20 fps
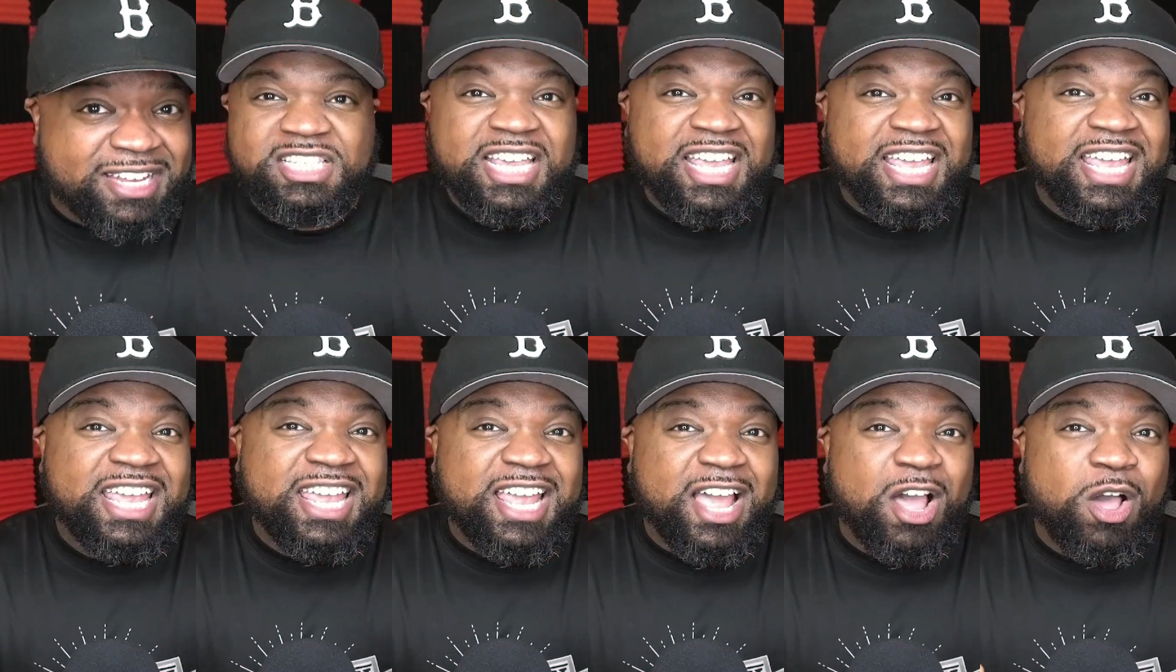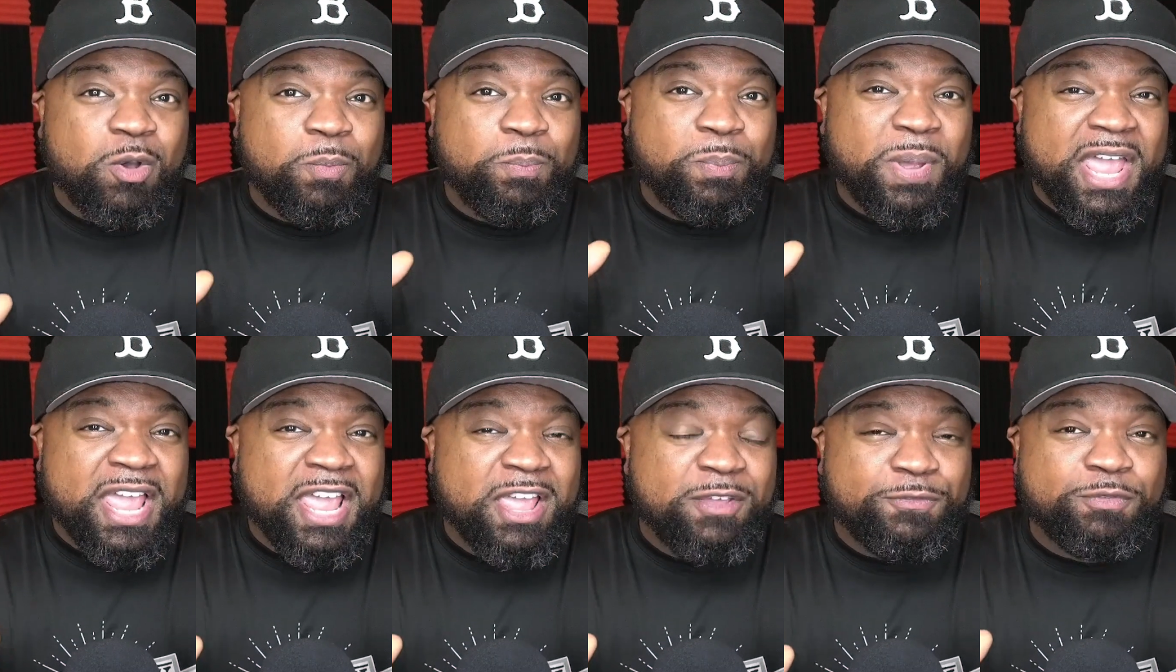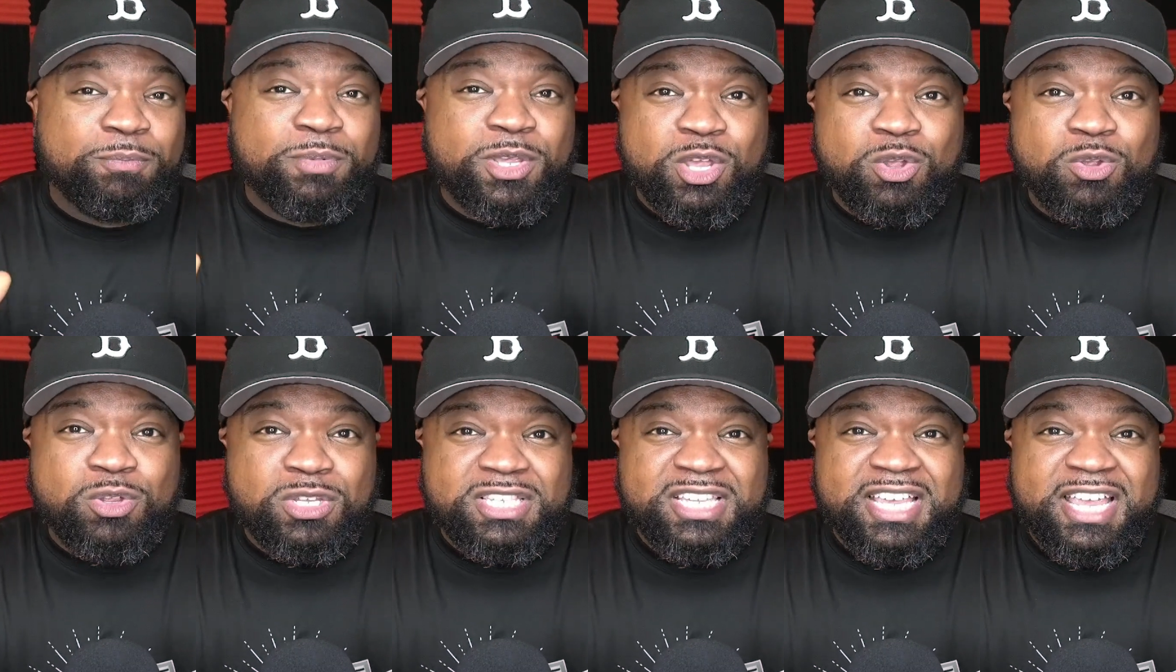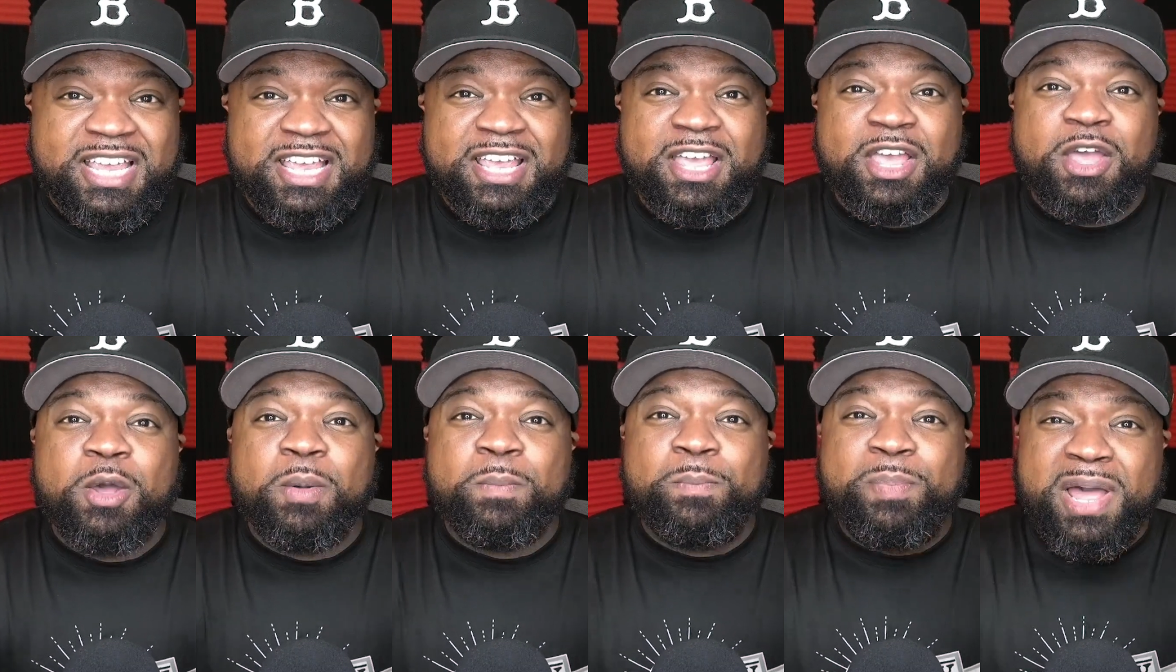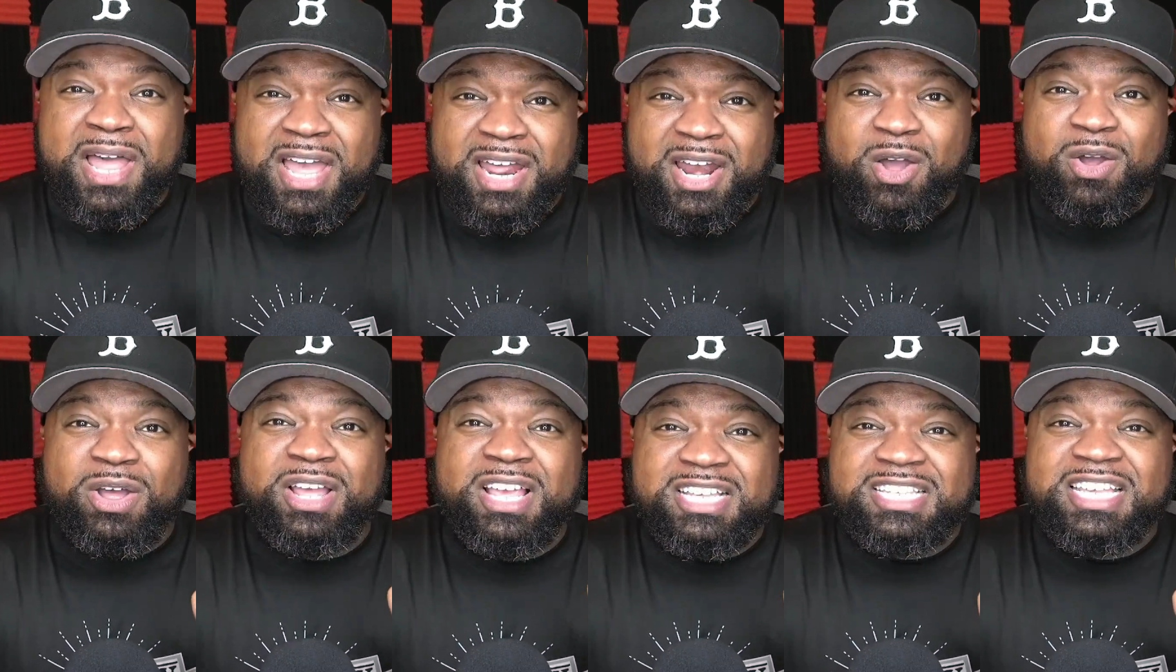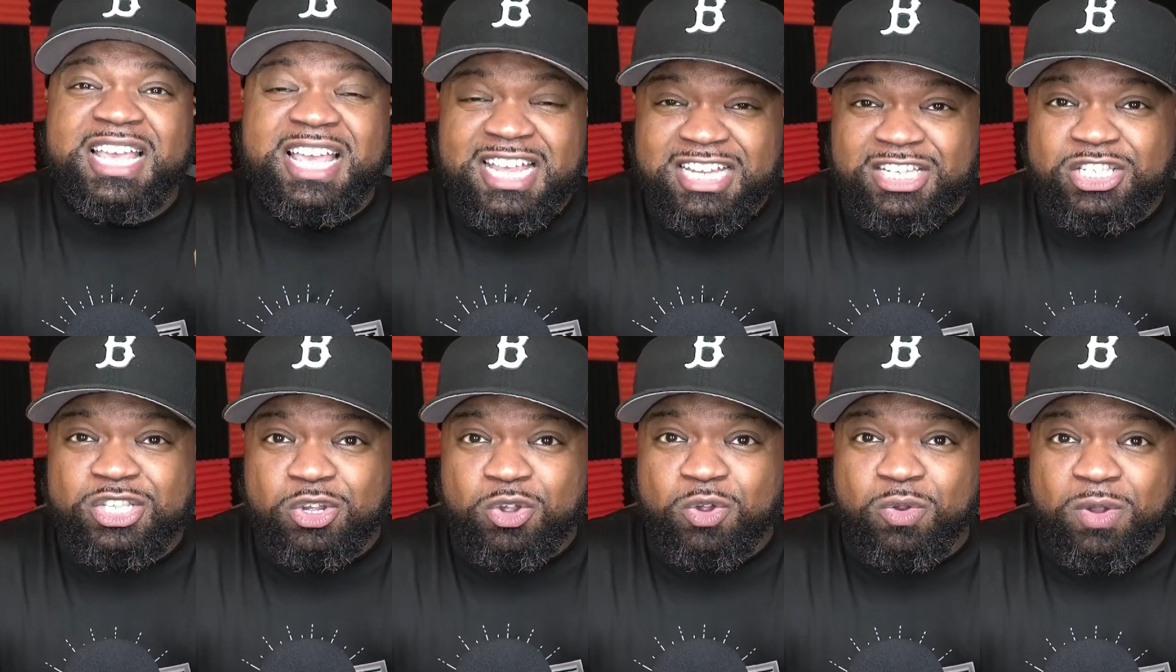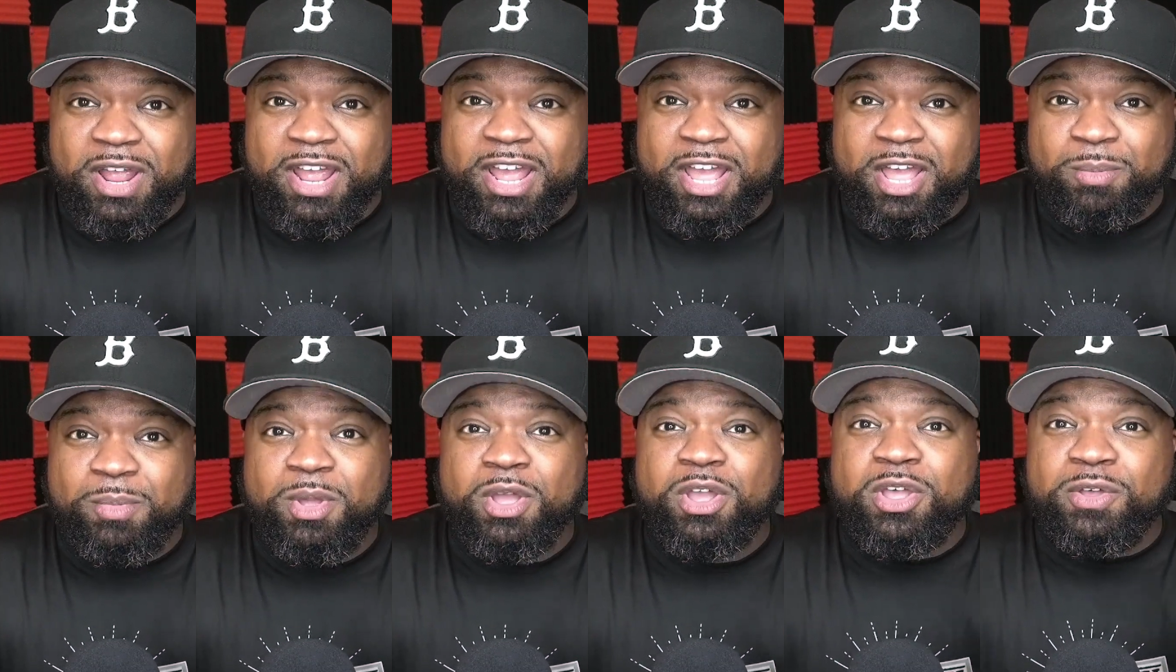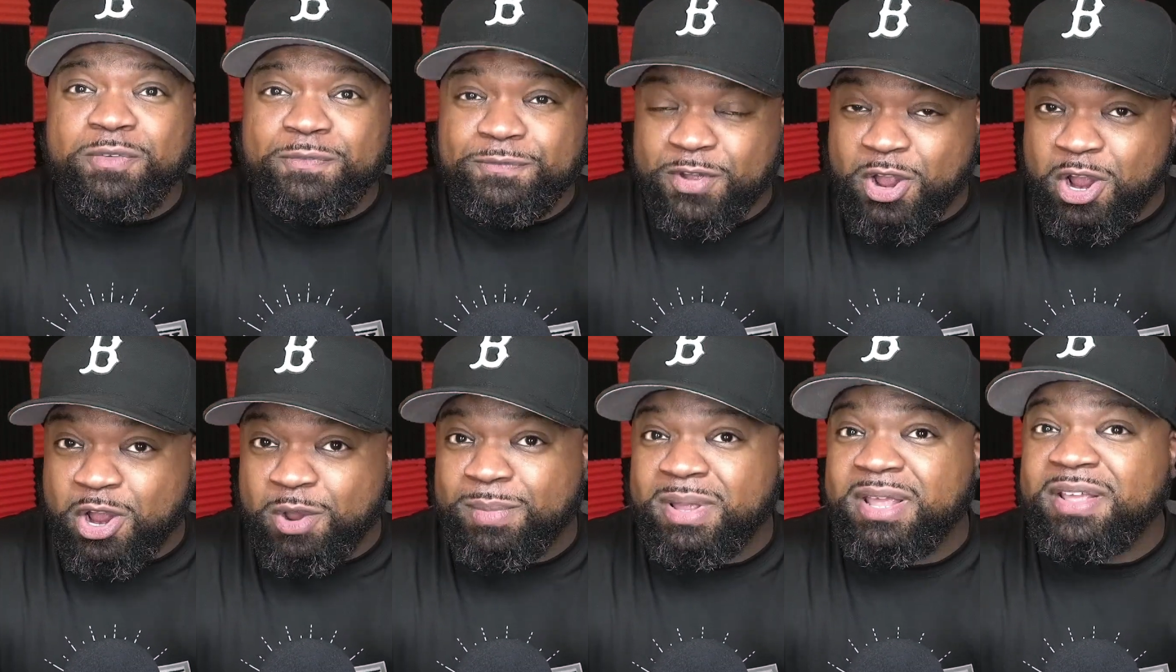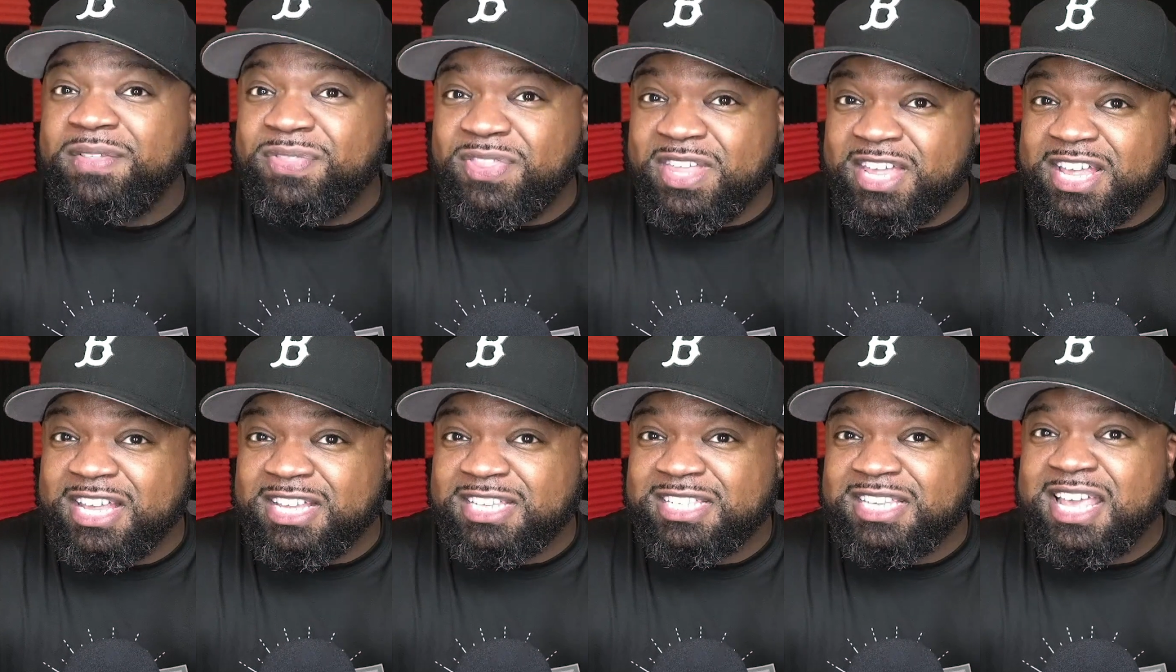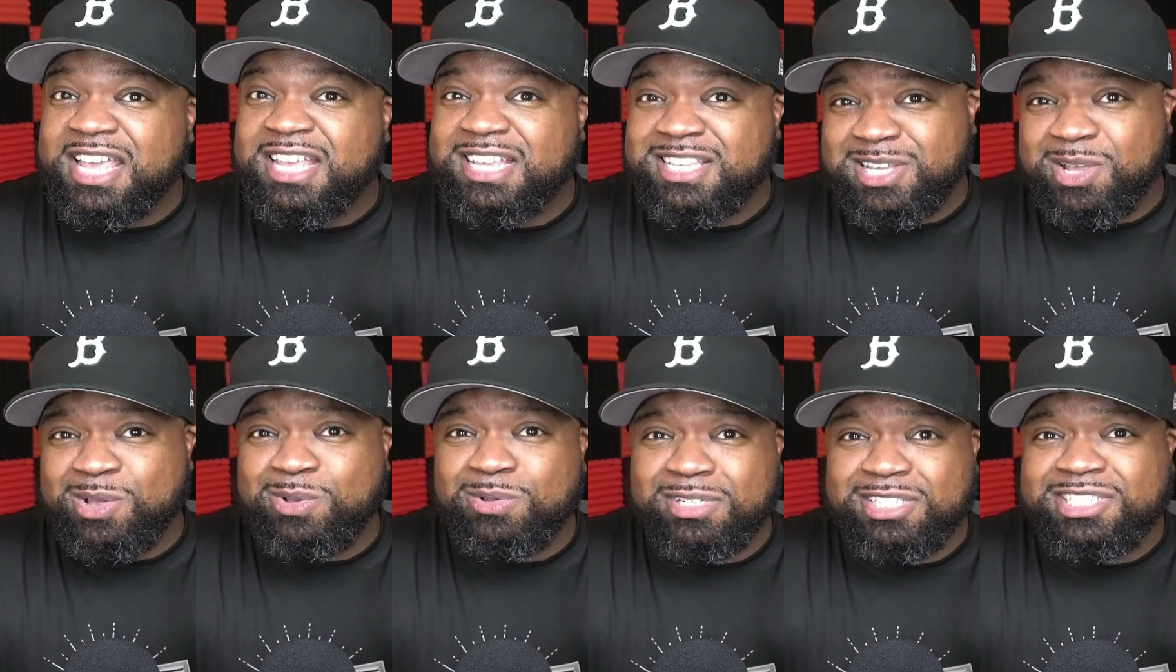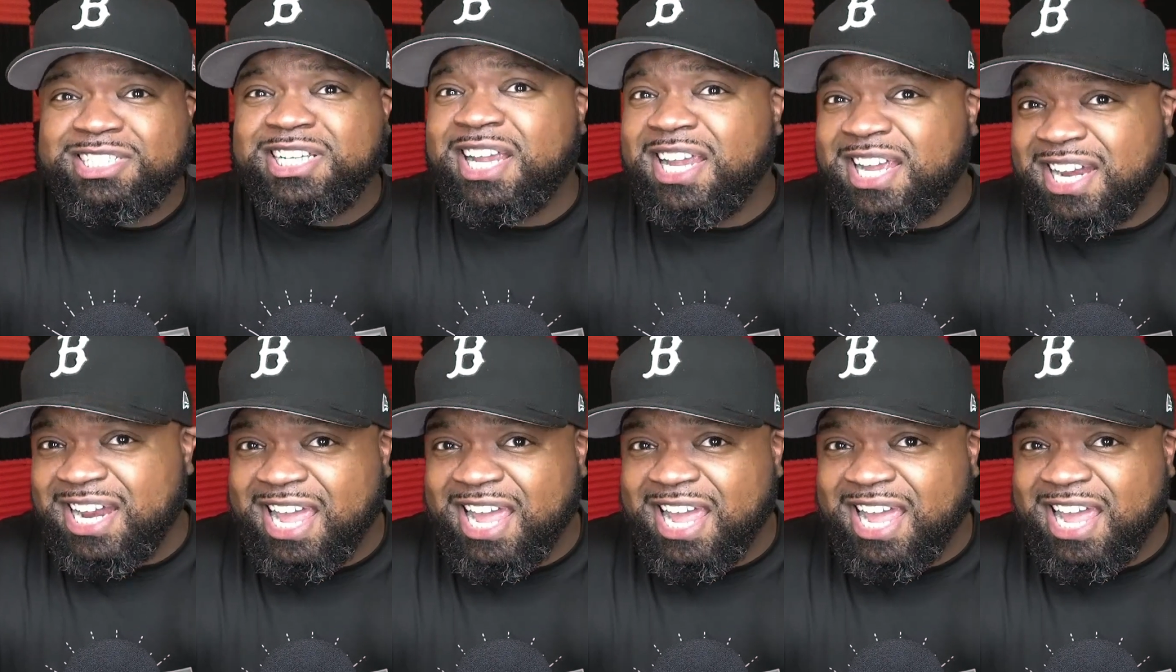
CEO P from QC put on his Instagram confirming this. So check it